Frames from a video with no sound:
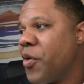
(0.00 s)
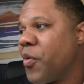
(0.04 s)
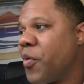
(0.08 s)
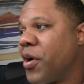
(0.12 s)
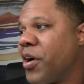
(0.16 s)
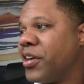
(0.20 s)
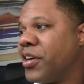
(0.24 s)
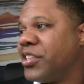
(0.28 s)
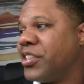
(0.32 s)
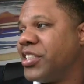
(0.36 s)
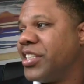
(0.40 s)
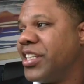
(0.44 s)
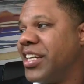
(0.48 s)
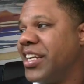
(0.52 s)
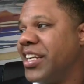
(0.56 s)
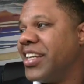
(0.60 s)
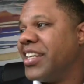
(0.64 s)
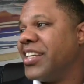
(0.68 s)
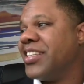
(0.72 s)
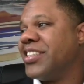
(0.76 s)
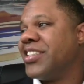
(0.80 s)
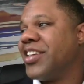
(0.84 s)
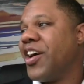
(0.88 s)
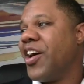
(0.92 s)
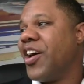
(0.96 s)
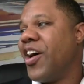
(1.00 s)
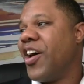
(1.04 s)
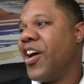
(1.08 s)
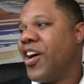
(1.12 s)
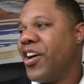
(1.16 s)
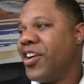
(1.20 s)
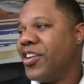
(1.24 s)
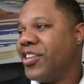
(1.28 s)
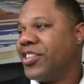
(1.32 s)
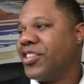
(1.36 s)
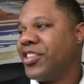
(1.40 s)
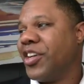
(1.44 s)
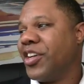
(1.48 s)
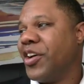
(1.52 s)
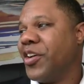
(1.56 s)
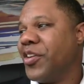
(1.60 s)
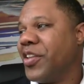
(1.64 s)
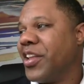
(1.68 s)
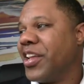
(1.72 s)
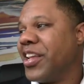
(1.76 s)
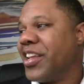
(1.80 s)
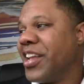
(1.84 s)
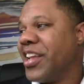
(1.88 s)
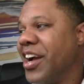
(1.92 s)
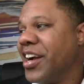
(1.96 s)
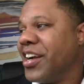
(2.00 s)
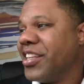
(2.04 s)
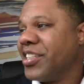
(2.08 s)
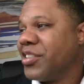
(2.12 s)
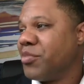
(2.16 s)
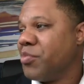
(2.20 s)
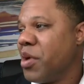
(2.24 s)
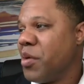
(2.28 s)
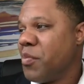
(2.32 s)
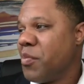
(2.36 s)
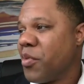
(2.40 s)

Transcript: where she is also the youngest